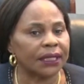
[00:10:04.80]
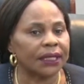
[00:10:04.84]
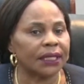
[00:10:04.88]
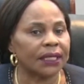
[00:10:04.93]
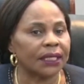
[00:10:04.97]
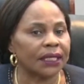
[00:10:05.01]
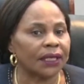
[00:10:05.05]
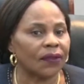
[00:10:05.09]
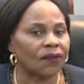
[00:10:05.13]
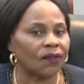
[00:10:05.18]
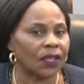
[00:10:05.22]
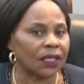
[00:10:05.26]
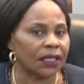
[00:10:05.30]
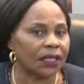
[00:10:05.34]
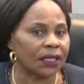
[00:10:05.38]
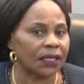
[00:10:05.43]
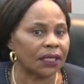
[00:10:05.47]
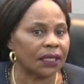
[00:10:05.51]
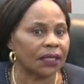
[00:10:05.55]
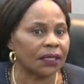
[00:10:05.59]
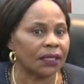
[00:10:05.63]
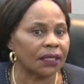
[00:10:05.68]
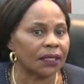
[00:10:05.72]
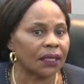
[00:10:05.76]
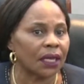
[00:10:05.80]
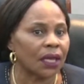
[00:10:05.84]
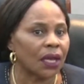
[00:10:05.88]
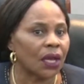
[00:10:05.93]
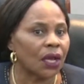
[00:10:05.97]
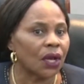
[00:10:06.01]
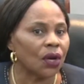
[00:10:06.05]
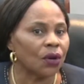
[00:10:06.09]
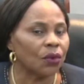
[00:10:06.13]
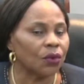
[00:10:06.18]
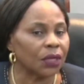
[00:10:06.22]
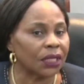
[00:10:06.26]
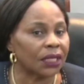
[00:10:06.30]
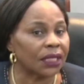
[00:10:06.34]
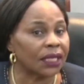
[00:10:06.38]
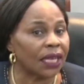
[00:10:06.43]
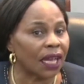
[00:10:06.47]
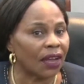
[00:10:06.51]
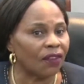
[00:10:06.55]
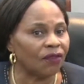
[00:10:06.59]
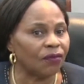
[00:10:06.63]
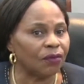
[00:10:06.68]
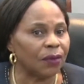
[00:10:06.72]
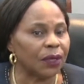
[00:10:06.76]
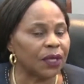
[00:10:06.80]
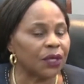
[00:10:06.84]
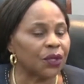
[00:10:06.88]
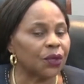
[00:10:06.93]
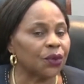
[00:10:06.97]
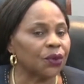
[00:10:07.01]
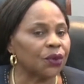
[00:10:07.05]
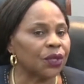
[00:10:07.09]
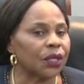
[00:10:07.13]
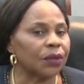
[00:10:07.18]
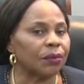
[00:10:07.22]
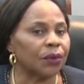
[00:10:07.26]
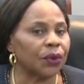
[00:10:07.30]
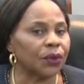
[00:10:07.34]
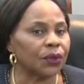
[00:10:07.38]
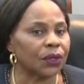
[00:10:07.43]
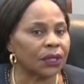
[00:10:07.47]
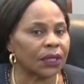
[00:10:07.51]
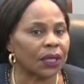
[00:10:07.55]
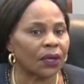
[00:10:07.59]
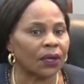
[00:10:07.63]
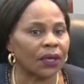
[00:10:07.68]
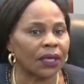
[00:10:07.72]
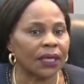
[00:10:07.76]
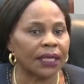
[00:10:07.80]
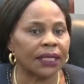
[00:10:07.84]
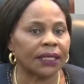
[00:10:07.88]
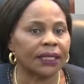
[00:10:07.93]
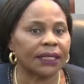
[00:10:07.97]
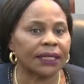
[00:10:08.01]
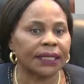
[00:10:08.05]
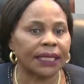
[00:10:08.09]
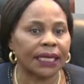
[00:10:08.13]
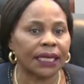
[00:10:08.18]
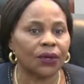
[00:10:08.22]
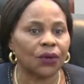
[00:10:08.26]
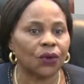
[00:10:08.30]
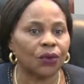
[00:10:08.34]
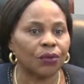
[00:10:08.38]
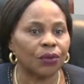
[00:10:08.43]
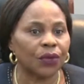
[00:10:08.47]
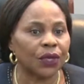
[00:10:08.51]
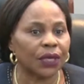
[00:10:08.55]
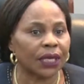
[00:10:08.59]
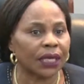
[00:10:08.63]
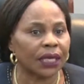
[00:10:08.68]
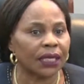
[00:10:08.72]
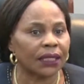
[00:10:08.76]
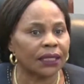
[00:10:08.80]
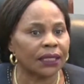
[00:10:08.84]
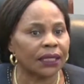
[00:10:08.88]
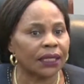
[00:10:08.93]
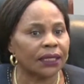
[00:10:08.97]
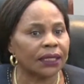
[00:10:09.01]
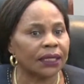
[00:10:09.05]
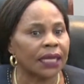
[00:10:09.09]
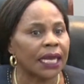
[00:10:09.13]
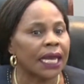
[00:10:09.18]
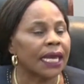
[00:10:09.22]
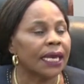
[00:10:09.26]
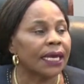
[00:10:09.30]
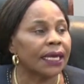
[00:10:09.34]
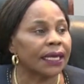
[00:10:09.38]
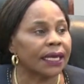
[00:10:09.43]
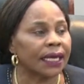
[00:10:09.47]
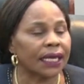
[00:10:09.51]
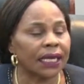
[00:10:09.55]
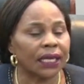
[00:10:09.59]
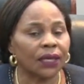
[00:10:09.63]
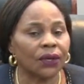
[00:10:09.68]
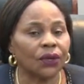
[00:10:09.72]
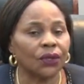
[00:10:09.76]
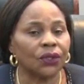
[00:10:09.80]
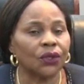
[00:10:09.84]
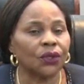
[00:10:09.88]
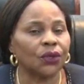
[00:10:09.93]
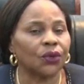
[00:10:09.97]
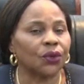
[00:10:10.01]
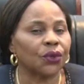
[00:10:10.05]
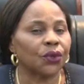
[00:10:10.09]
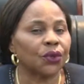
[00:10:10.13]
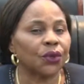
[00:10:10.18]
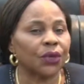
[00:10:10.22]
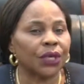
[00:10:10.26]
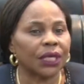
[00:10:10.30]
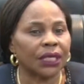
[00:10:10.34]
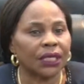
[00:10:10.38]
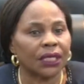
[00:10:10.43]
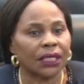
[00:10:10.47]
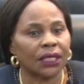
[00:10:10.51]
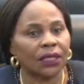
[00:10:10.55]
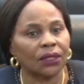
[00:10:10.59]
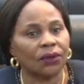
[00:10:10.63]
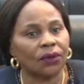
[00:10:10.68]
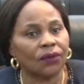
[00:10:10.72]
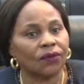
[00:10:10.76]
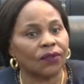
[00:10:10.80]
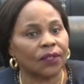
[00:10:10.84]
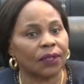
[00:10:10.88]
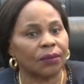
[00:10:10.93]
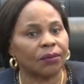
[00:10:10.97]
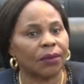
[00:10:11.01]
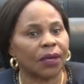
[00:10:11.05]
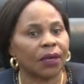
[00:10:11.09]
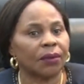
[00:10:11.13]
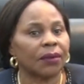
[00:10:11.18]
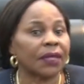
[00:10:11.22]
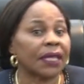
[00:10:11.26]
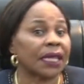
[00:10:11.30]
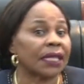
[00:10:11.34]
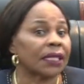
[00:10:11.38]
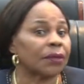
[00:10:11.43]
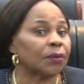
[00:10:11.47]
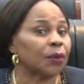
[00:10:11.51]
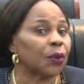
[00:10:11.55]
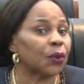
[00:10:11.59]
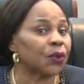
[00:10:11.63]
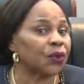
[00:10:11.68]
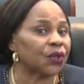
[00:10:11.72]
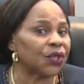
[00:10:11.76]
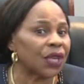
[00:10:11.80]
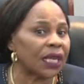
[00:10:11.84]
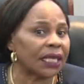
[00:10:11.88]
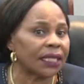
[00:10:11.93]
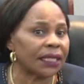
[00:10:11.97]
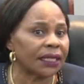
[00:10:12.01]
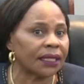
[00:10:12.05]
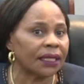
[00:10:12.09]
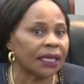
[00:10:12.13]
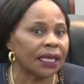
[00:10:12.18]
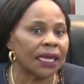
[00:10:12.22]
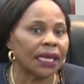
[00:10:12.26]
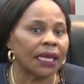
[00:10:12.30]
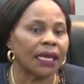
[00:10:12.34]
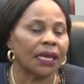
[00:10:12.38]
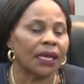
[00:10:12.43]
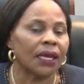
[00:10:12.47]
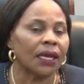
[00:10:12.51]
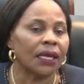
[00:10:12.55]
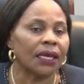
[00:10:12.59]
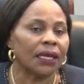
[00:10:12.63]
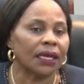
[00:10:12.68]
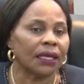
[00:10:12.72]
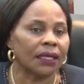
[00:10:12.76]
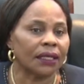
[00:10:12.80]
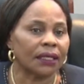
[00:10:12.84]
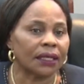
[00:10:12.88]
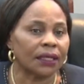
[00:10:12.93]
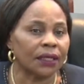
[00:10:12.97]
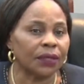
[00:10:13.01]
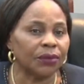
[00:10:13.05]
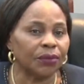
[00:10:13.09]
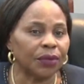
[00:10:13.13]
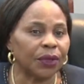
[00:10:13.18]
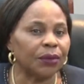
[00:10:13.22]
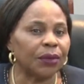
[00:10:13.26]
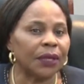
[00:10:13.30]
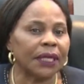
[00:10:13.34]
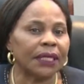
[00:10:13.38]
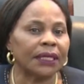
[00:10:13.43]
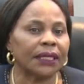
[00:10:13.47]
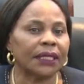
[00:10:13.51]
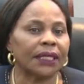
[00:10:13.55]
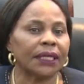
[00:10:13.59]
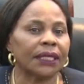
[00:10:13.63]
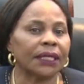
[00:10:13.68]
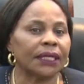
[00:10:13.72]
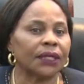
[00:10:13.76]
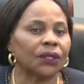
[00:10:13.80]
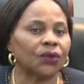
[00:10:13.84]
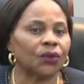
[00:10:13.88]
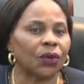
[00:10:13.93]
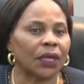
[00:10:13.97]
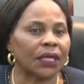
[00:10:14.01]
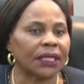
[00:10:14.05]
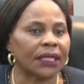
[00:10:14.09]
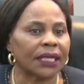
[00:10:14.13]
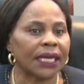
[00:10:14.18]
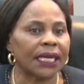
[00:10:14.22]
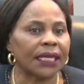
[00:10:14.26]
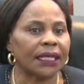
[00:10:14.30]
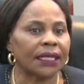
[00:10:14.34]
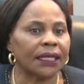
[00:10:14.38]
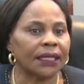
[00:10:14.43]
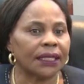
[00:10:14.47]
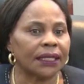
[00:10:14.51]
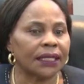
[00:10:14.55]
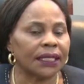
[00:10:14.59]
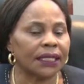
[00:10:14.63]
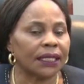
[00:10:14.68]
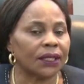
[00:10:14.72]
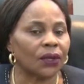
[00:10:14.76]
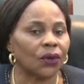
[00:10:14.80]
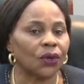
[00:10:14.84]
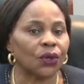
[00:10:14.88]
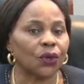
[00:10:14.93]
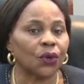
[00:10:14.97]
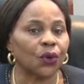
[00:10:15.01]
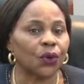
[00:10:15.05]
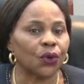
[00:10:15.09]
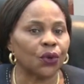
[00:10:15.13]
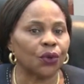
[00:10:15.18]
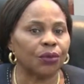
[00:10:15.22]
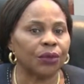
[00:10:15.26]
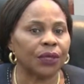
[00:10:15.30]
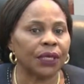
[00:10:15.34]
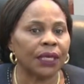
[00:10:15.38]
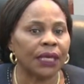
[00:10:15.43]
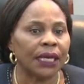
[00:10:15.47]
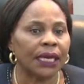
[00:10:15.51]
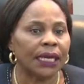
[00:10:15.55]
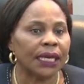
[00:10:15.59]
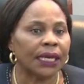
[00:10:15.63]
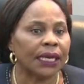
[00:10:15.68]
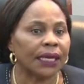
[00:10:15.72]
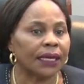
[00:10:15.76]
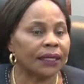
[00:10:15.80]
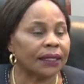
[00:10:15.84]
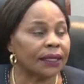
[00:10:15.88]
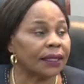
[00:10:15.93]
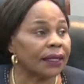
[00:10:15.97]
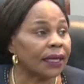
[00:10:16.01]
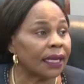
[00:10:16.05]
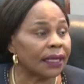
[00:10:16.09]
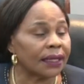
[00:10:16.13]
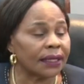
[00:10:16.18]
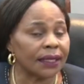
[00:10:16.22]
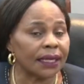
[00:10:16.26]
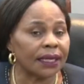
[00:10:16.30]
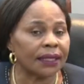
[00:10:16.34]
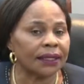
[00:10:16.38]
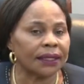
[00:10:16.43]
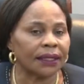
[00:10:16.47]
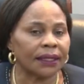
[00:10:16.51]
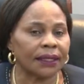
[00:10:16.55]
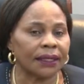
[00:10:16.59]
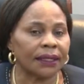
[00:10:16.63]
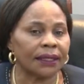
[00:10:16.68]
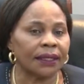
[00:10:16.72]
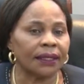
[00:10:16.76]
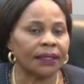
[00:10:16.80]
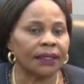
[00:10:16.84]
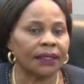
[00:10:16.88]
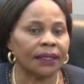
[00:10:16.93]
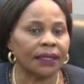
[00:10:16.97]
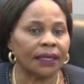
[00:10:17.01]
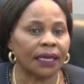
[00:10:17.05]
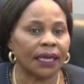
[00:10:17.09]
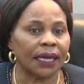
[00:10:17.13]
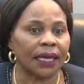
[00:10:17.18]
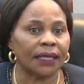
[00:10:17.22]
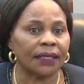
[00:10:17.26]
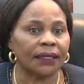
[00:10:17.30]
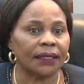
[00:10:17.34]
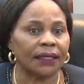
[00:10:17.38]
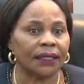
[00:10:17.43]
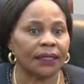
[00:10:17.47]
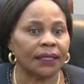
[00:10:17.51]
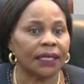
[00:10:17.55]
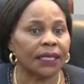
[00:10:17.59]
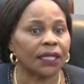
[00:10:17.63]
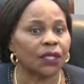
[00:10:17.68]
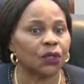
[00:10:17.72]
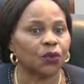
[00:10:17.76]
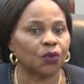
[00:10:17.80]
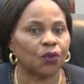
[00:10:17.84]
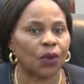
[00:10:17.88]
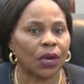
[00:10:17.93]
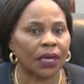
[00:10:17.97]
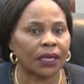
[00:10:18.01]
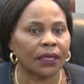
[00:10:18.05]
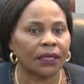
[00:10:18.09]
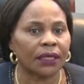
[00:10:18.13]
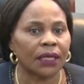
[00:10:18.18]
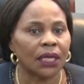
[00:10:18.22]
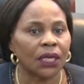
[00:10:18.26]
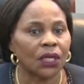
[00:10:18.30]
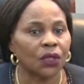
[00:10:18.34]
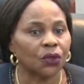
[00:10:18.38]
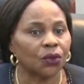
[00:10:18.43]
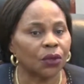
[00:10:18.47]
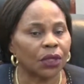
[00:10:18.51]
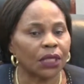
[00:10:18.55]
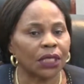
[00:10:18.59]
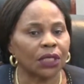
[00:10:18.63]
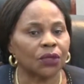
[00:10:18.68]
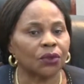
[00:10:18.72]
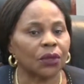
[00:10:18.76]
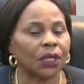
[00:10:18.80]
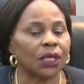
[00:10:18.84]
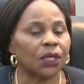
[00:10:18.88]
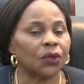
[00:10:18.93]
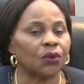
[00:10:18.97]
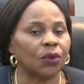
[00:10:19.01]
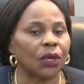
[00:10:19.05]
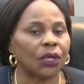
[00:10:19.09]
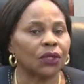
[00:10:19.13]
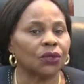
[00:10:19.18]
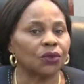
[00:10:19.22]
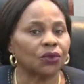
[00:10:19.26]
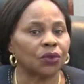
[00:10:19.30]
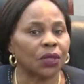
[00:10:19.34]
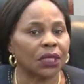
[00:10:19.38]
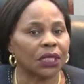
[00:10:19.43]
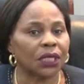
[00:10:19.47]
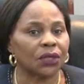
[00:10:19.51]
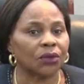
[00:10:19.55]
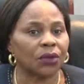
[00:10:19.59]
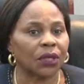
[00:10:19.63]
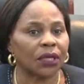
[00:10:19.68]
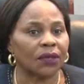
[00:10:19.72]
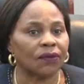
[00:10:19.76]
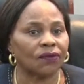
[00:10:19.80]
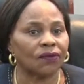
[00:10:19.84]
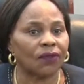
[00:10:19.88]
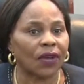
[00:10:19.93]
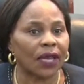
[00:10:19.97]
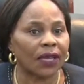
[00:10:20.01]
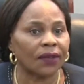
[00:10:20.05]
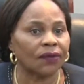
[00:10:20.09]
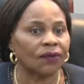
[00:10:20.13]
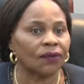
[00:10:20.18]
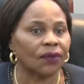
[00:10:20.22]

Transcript: interventions which government through the Postal and Telecommunications Regulatory Authority of Zimbabwe, that's POTRAS, is implementing to attain the digital economy as enunciated in the NDS 1 2021 to 2025,